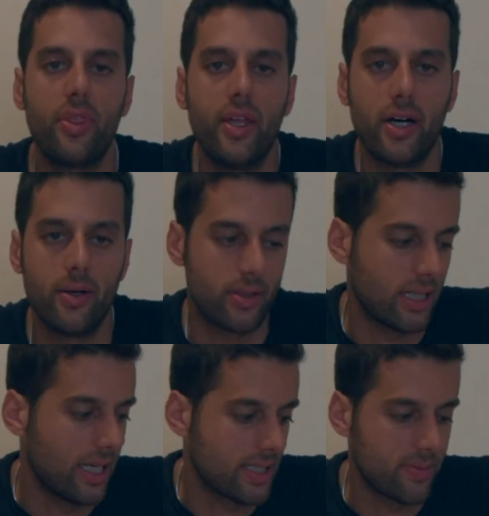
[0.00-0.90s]
the
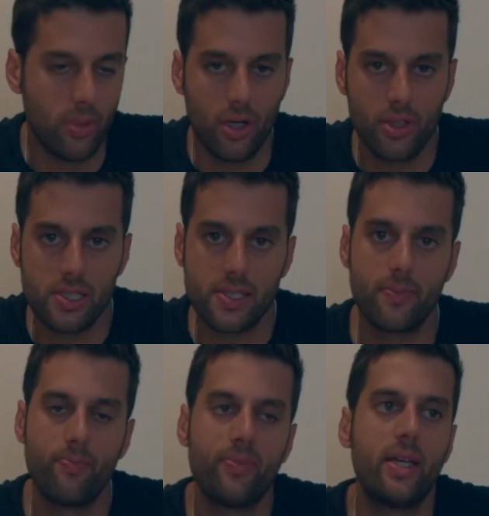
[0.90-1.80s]
glass bottles,